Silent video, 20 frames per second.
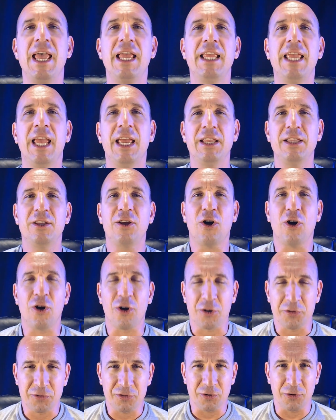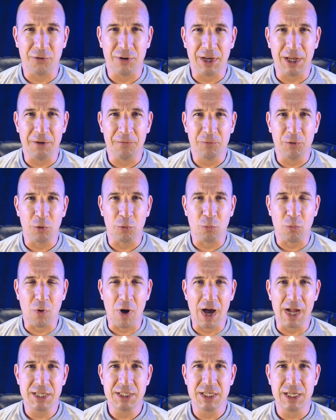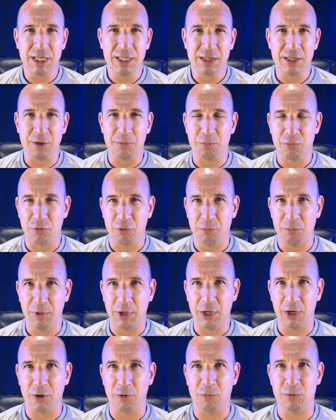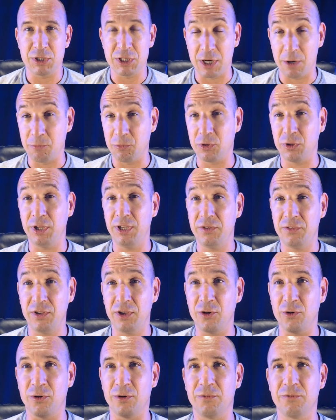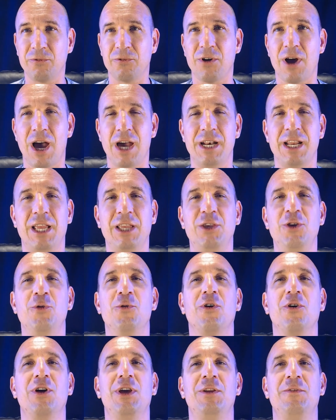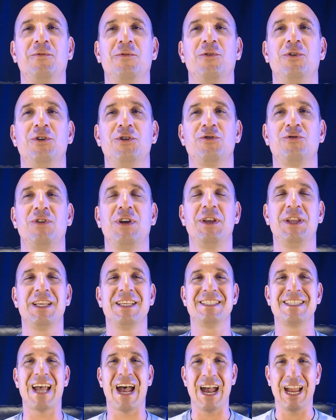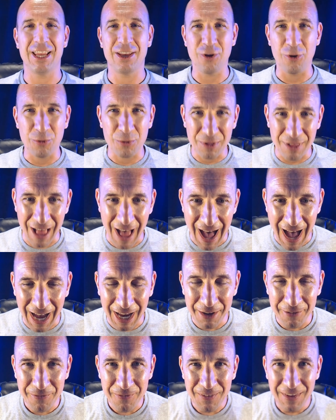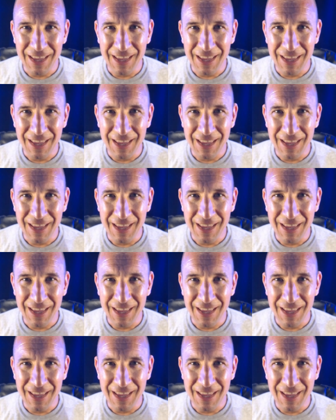And also, if you're watching the premiere, which I'm releasing on Friday, you are in for a treat because I go live.